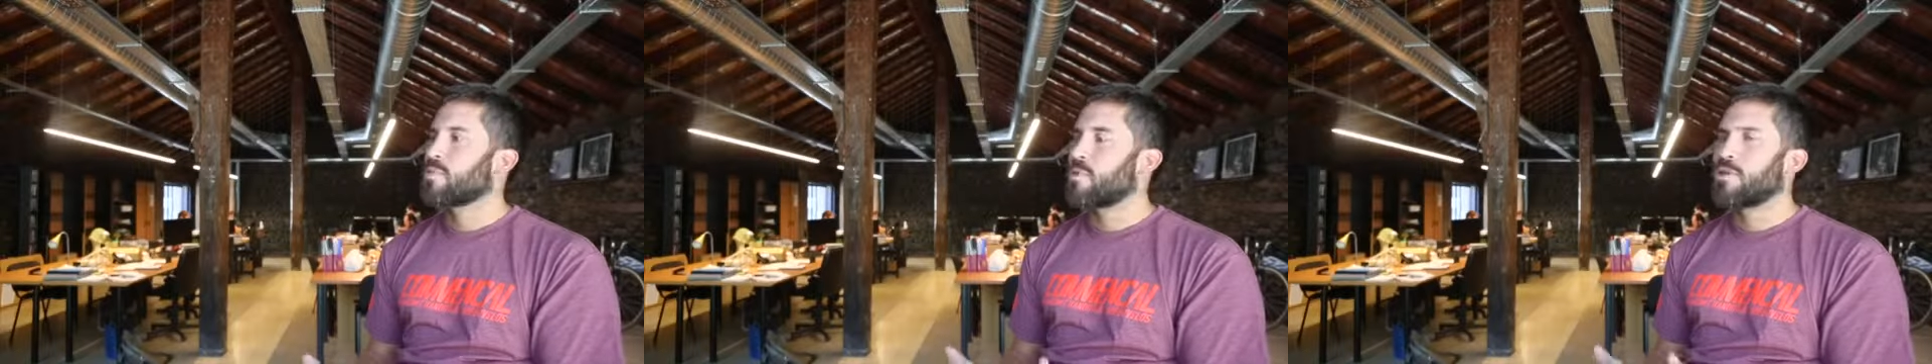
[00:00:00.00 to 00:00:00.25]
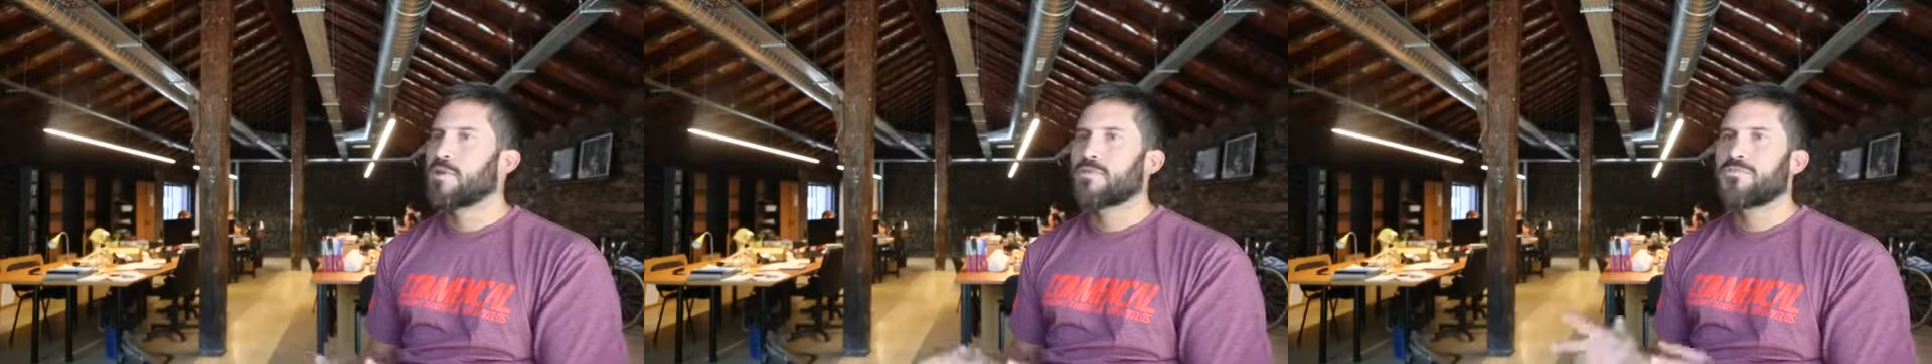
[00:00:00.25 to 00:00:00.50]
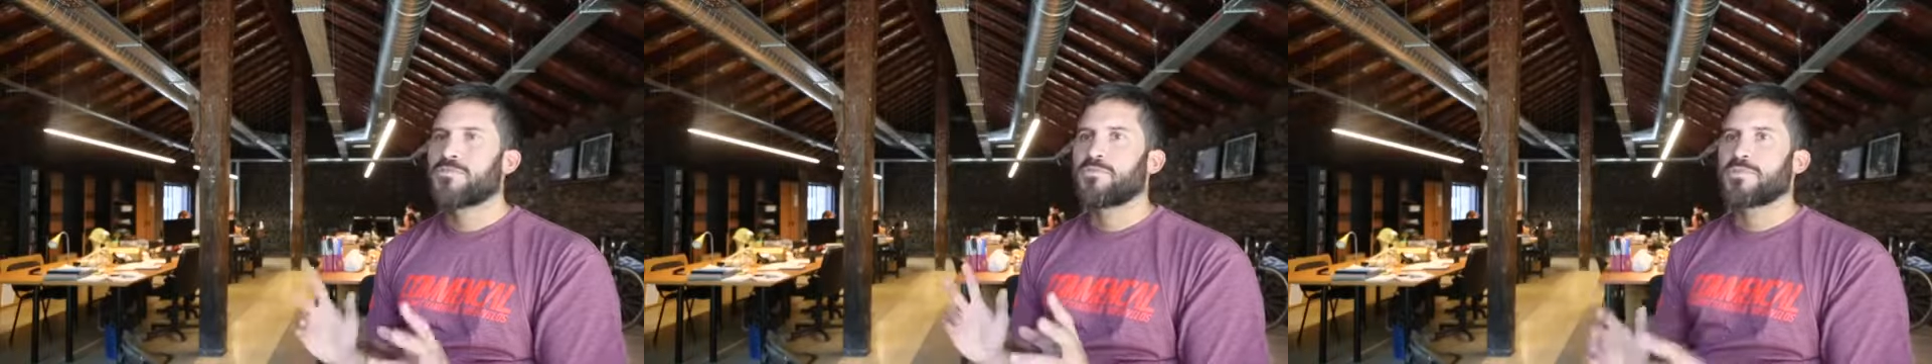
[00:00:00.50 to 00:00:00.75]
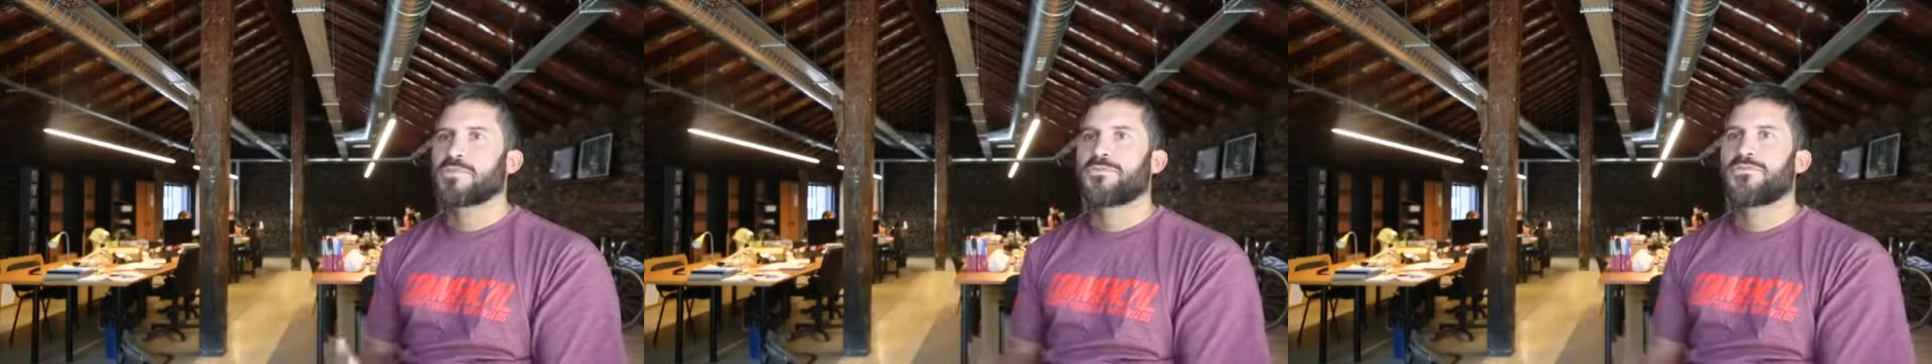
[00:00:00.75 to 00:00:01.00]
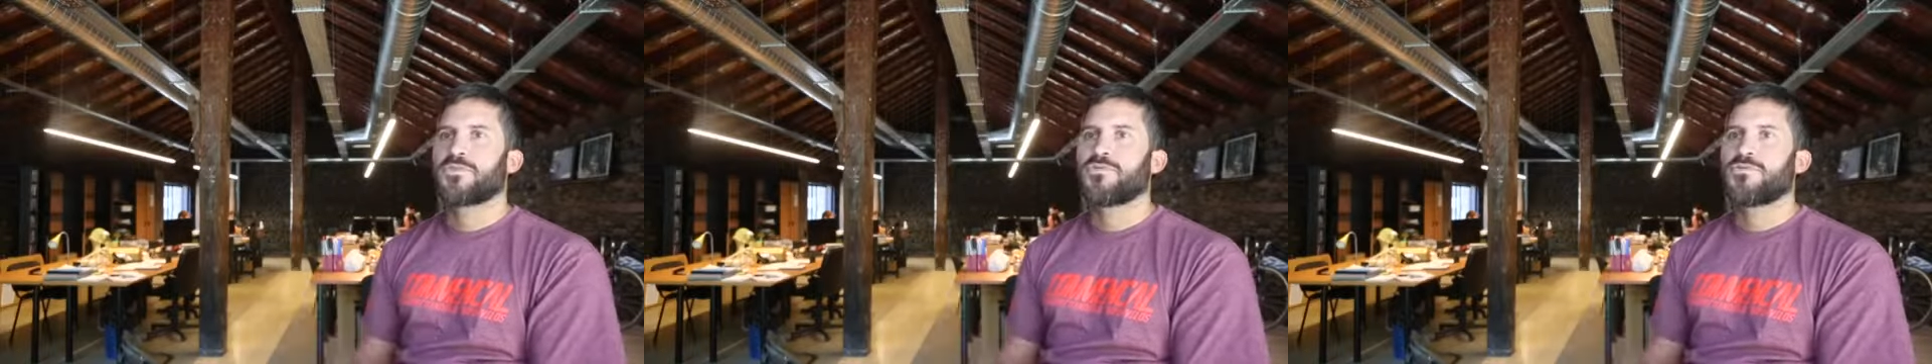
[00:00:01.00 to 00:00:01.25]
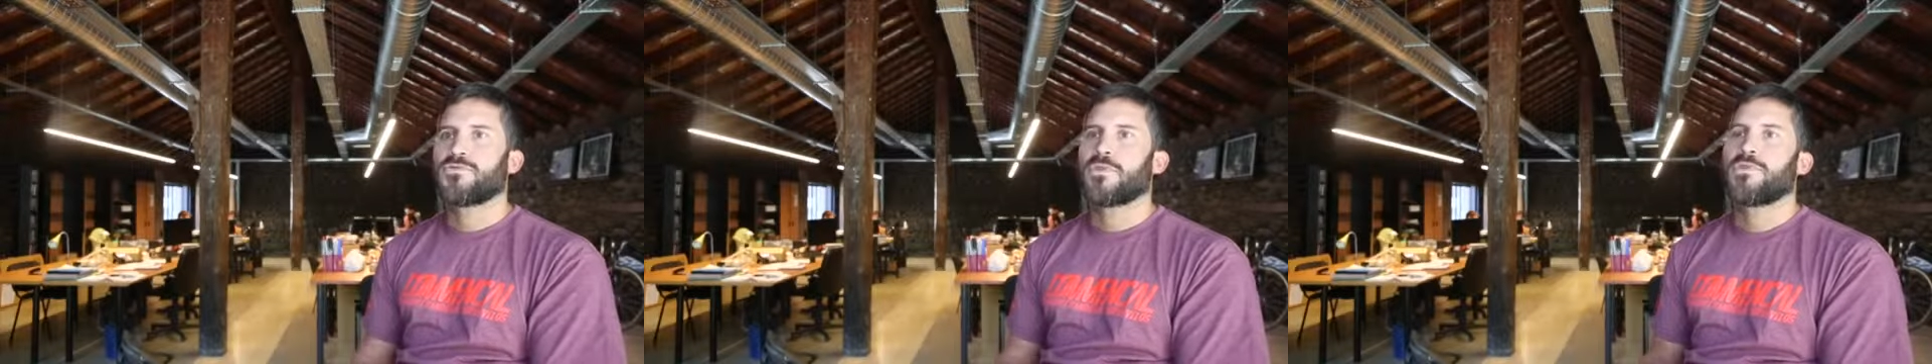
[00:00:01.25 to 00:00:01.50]
we are not 100%
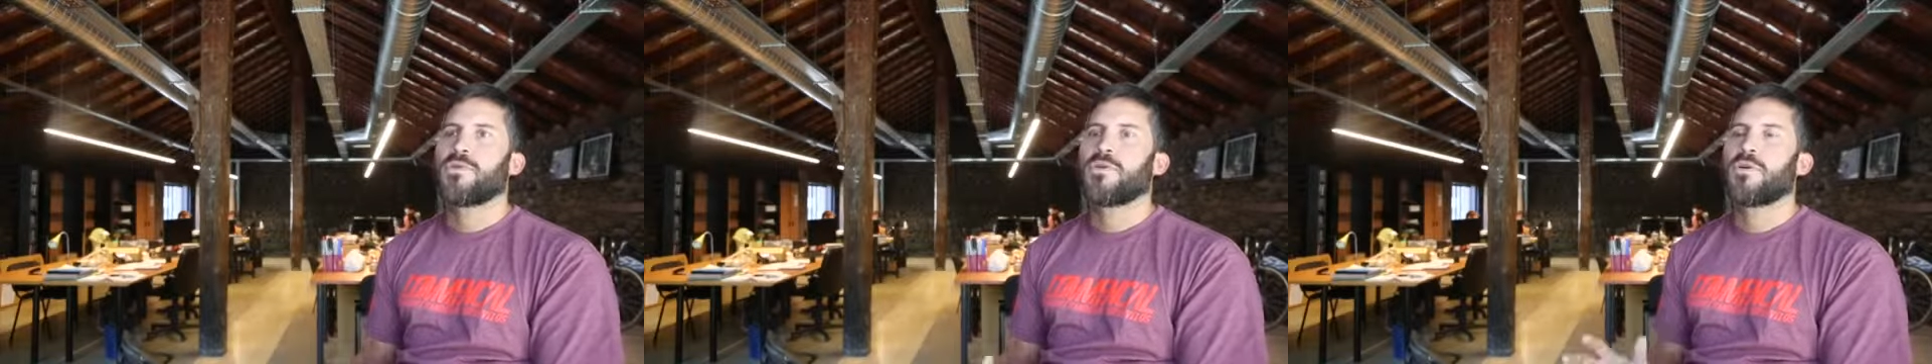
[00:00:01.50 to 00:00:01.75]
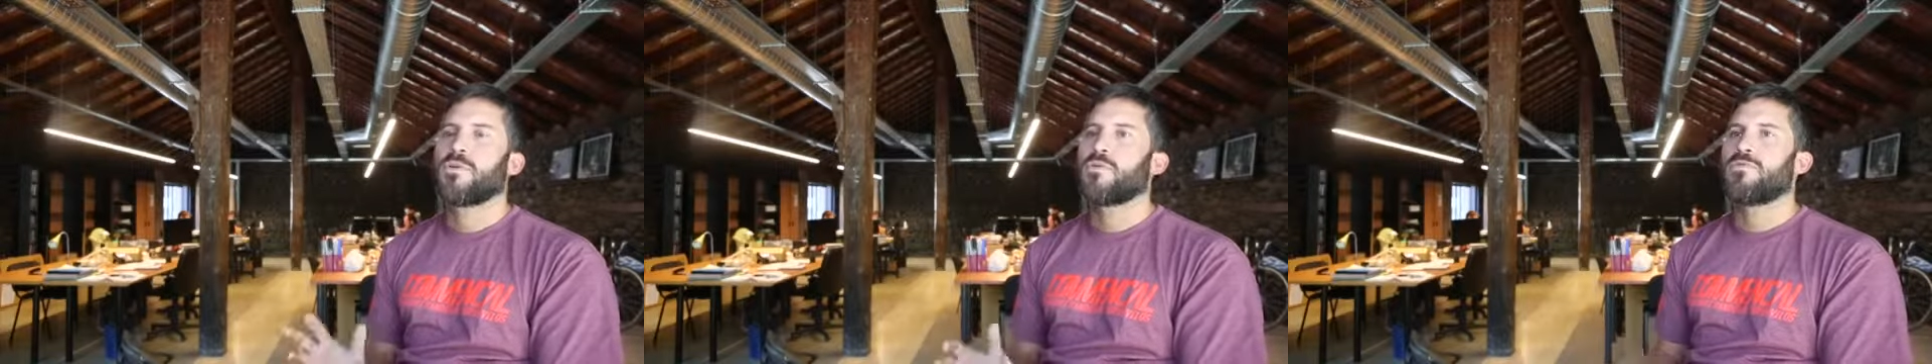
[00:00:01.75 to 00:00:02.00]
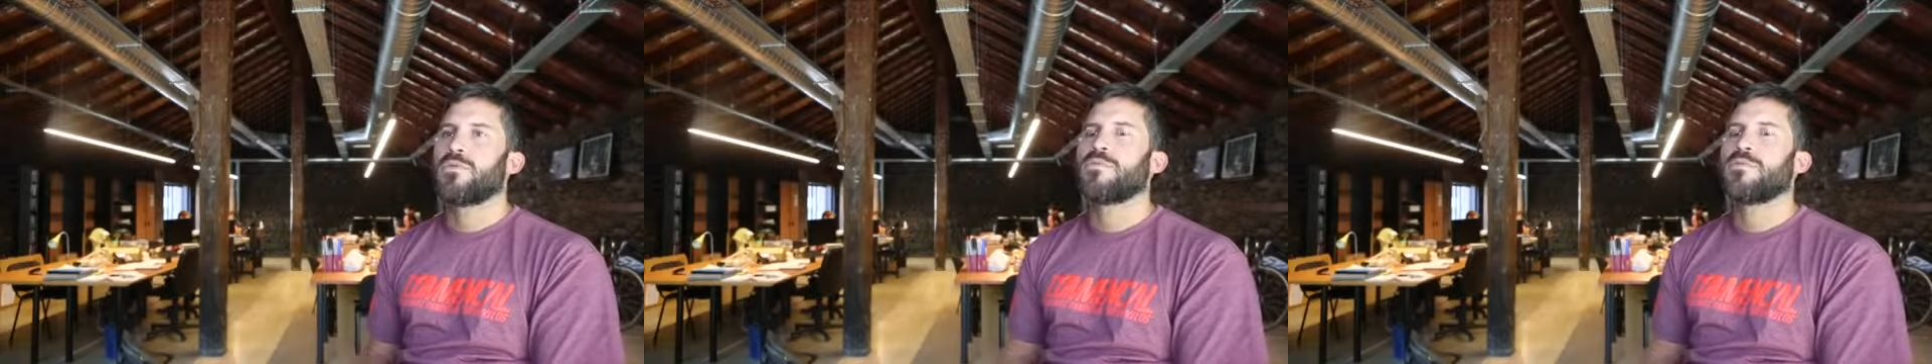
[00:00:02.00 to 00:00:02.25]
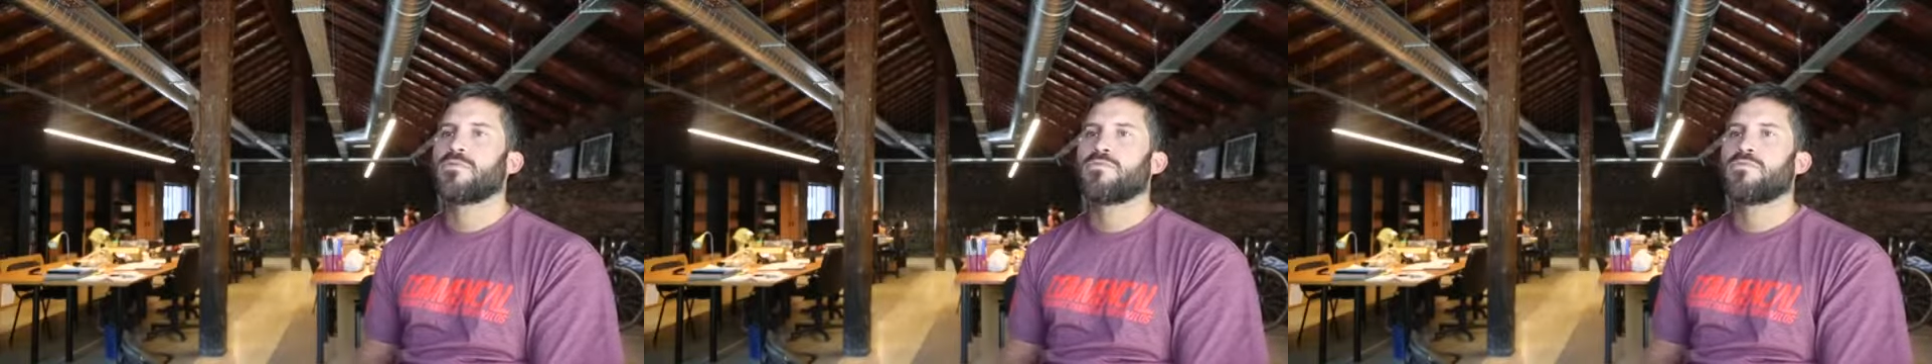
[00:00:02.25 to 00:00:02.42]
focused on the weight.